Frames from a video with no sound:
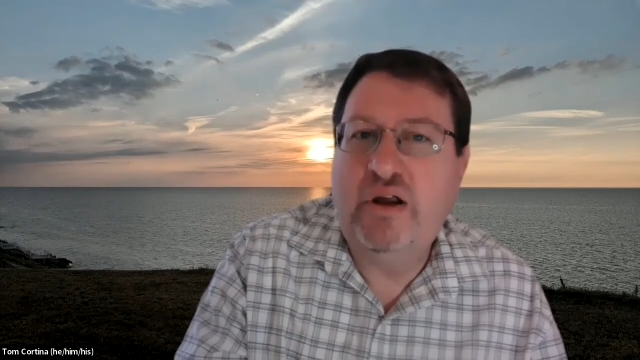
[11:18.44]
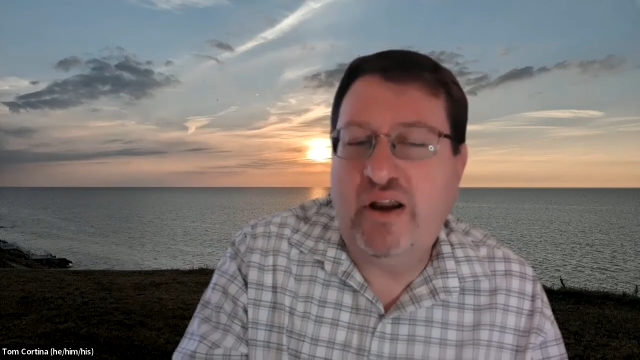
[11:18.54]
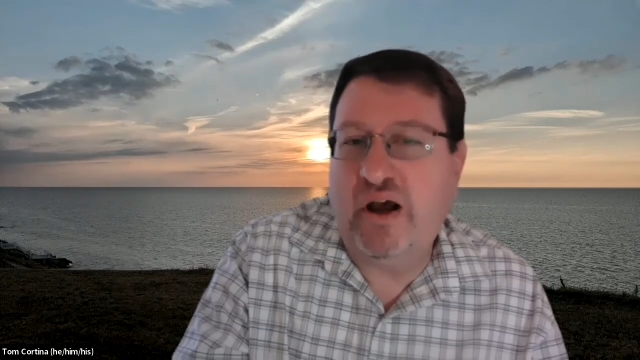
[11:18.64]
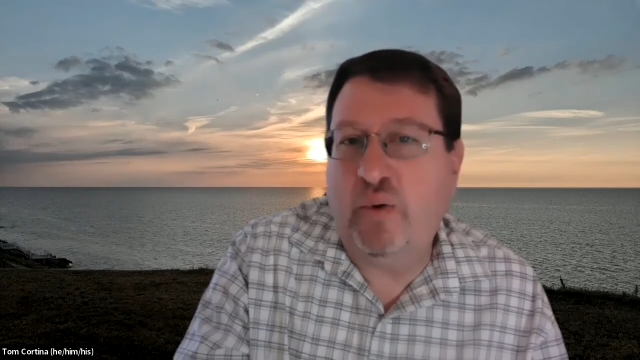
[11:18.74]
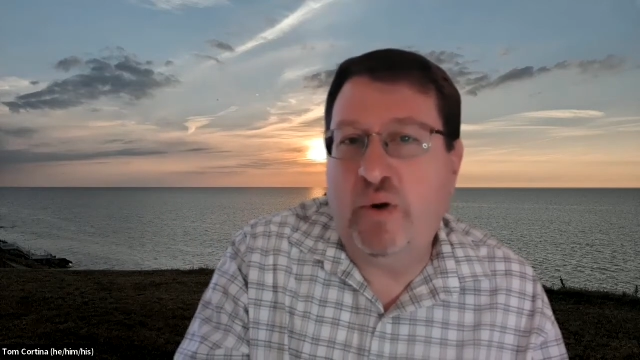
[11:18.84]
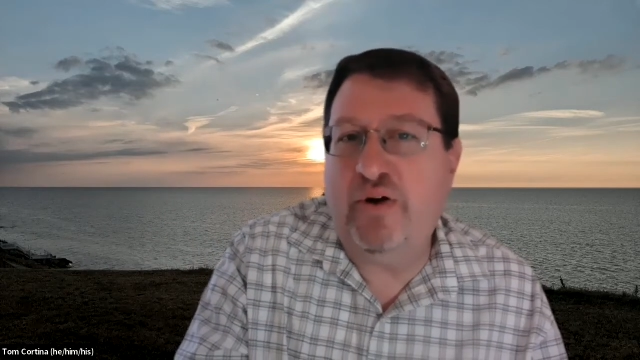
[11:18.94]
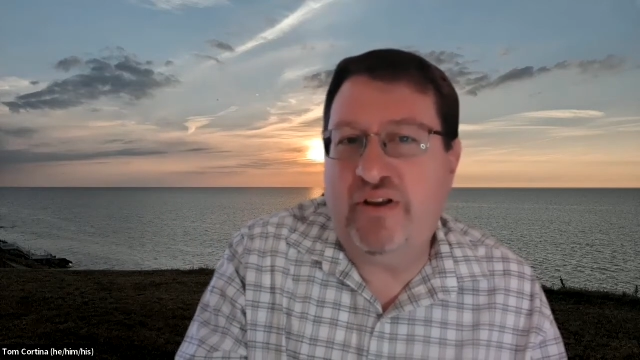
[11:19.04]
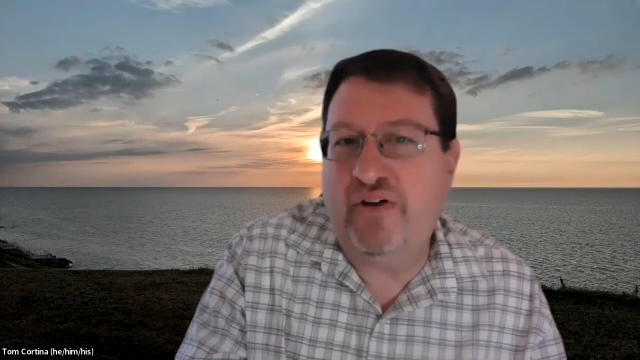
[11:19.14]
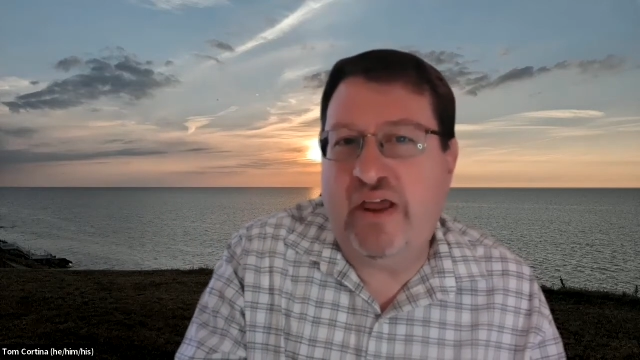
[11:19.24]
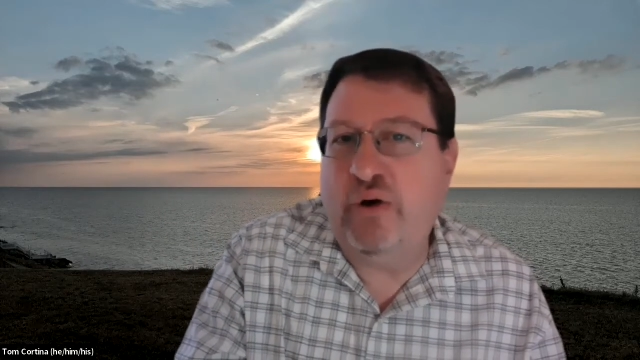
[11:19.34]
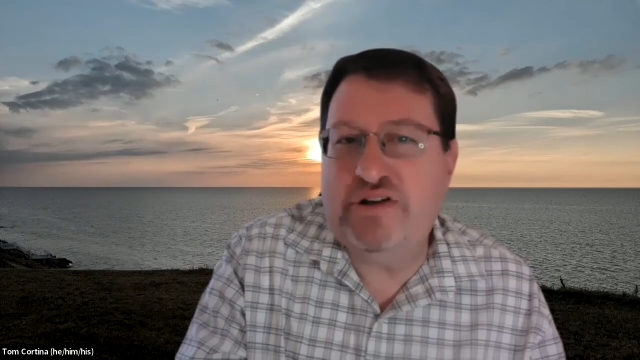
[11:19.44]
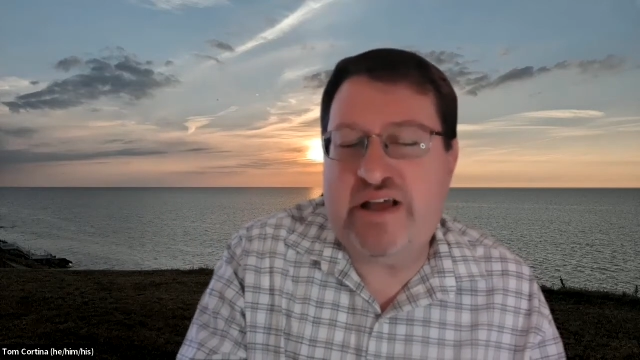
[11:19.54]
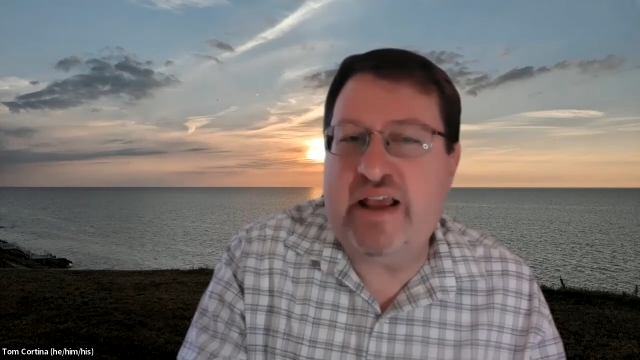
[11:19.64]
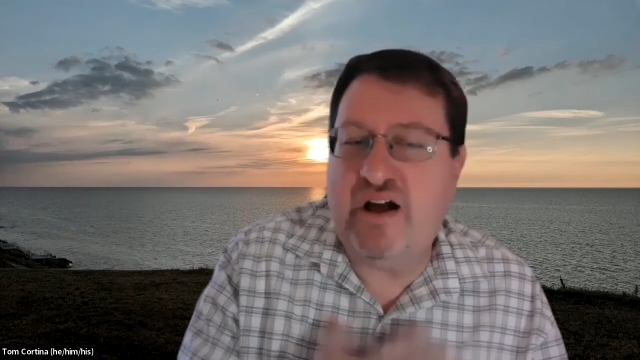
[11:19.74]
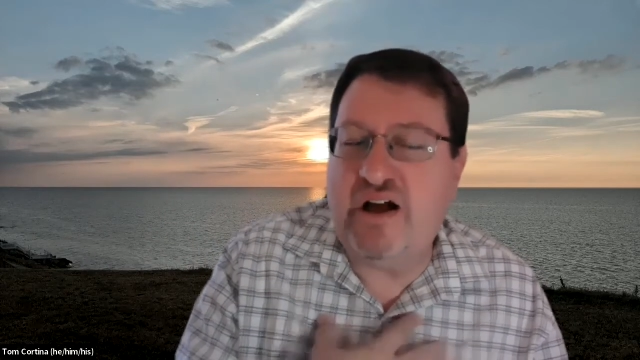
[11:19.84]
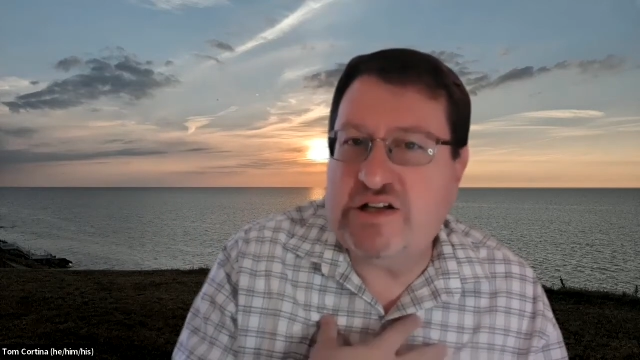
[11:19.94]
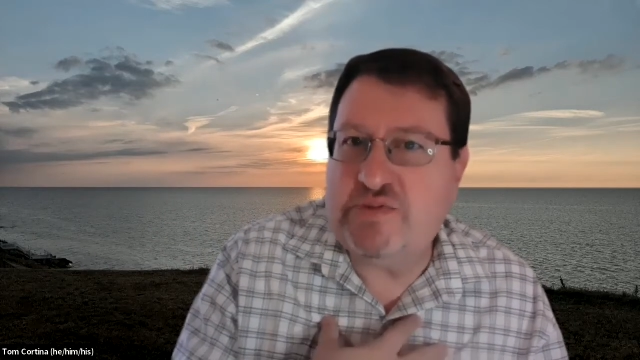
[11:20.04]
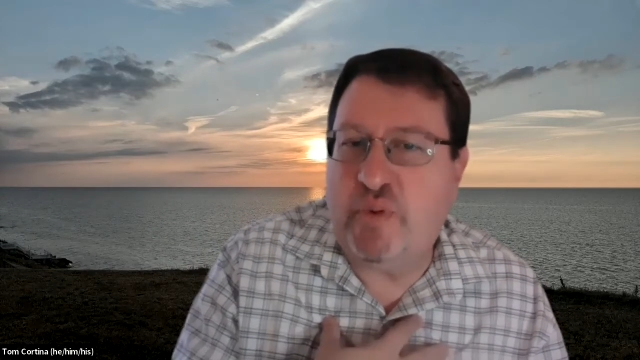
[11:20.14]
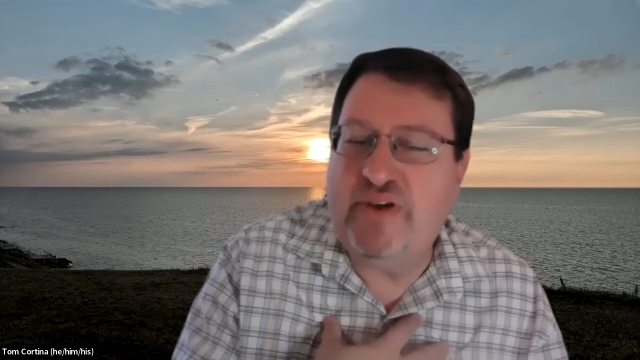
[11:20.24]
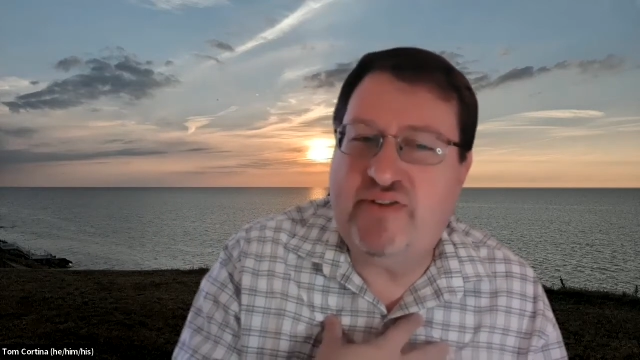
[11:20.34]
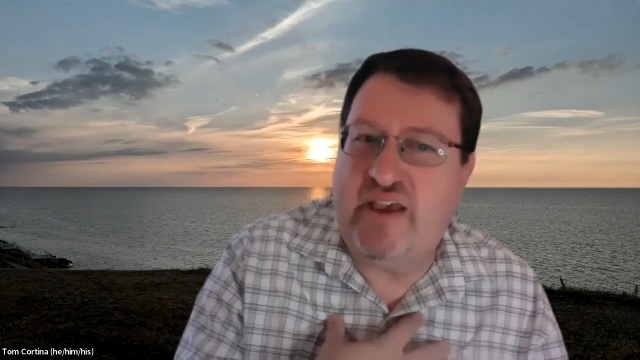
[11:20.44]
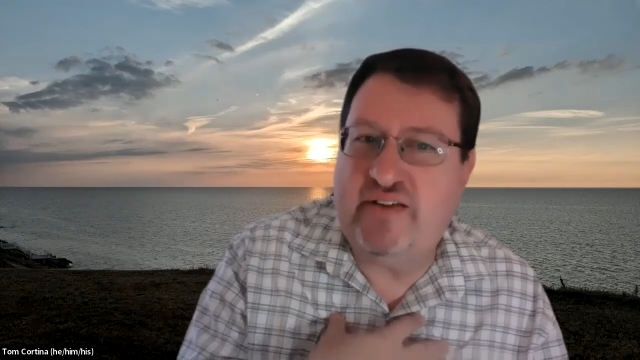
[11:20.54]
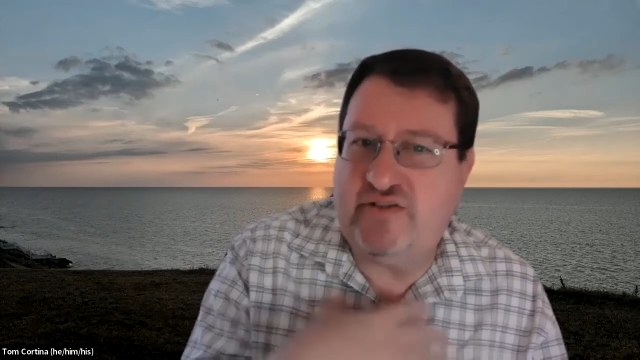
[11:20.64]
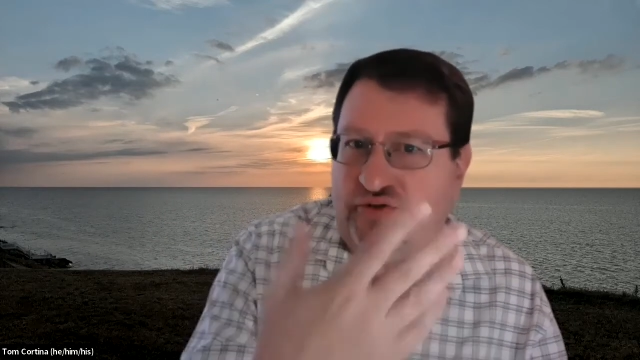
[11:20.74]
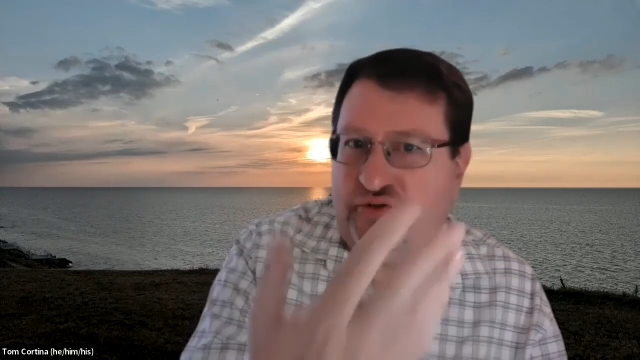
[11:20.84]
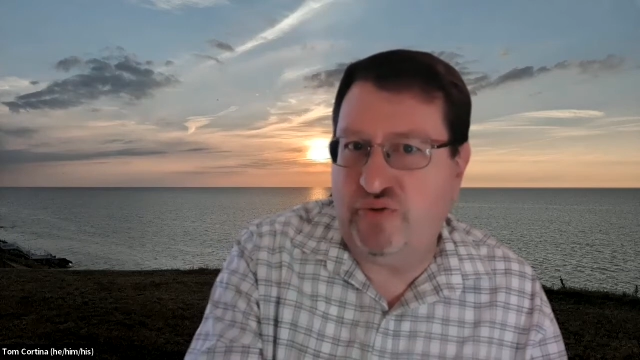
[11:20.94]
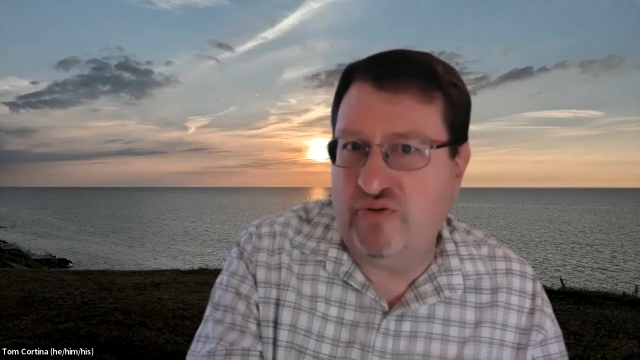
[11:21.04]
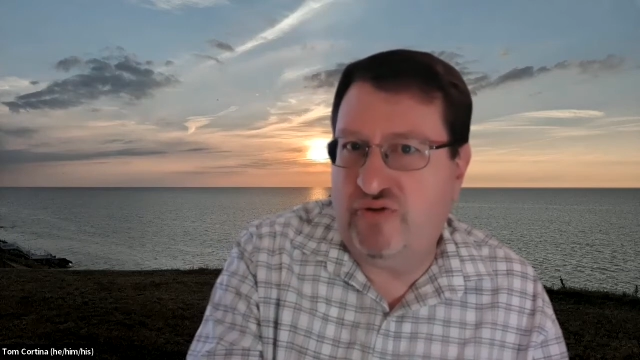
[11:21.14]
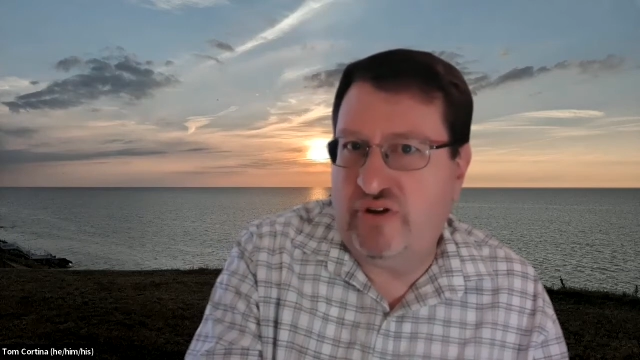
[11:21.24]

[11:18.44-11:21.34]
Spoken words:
Now they always thank us, but we say to students,